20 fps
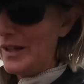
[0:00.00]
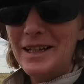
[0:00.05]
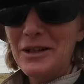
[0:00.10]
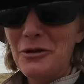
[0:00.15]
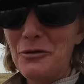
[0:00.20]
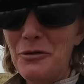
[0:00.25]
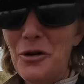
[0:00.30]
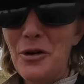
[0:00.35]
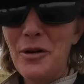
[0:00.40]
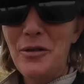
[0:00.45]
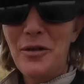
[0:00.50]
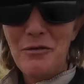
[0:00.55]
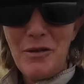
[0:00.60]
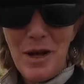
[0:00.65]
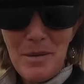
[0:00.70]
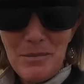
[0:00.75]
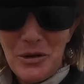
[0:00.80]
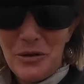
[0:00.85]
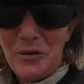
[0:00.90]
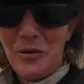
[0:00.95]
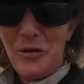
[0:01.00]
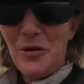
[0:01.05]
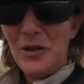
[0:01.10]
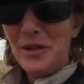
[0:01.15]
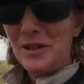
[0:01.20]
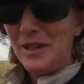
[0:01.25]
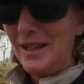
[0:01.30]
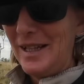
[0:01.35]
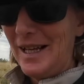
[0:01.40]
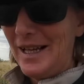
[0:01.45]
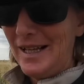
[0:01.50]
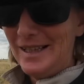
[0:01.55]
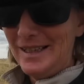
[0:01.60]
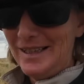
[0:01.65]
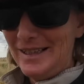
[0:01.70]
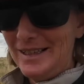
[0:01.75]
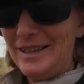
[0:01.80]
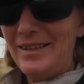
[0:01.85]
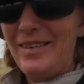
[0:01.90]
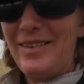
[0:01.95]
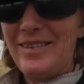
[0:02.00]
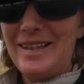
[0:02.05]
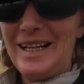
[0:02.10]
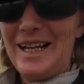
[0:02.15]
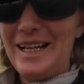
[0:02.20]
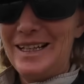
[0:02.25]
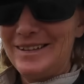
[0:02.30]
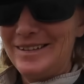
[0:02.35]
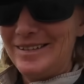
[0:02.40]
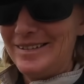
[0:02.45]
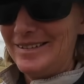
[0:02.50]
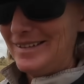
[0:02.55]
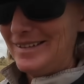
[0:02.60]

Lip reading: And of course, if I'm not certain, I'll start